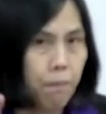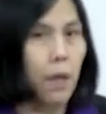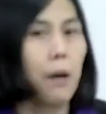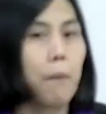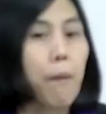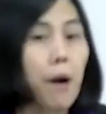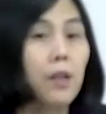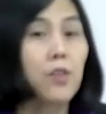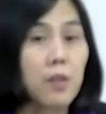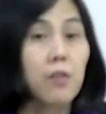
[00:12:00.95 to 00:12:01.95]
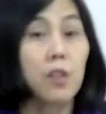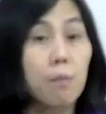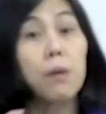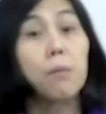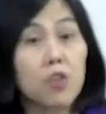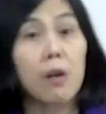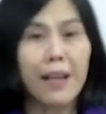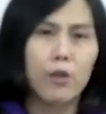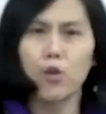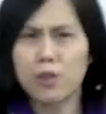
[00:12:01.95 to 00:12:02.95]
uh, Parkinson symptom itself,
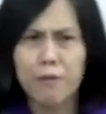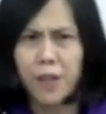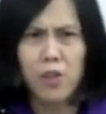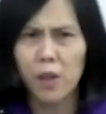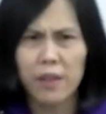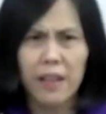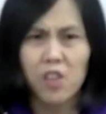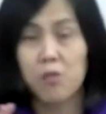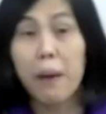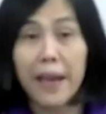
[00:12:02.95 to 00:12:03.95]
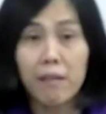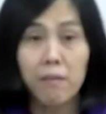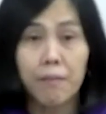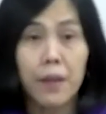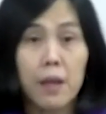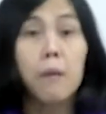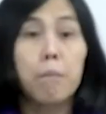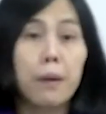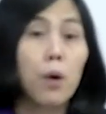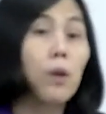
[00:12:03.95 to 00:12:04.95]
like no stiffness, nothing, just pain.
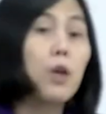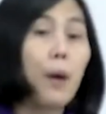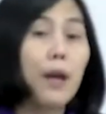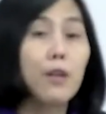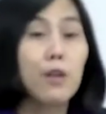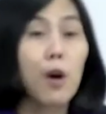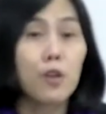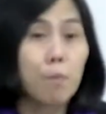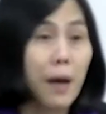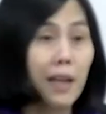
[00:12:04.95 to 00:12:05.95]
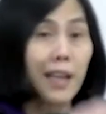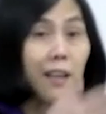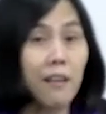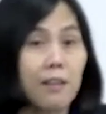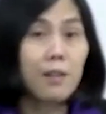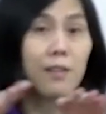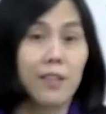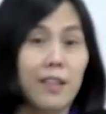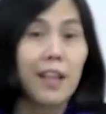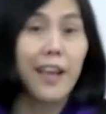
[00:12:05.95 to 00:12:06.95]
But only way to know is by link,
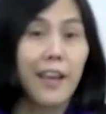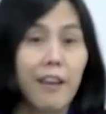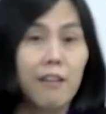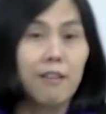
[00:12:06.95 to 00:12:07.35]
see the link